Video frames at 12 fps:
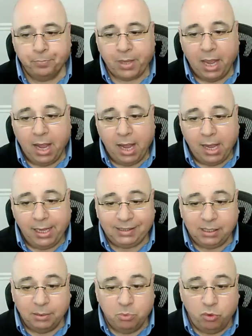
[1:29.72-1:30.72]

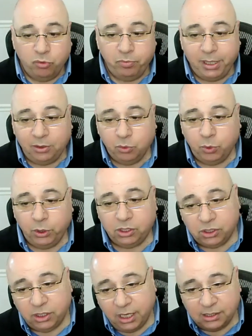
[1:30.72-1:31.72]
It's a movement
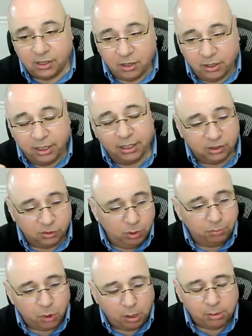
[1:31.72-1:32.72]
which, as our guests will
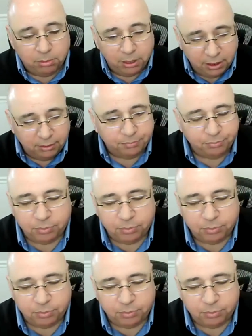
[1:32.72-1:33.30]
probably,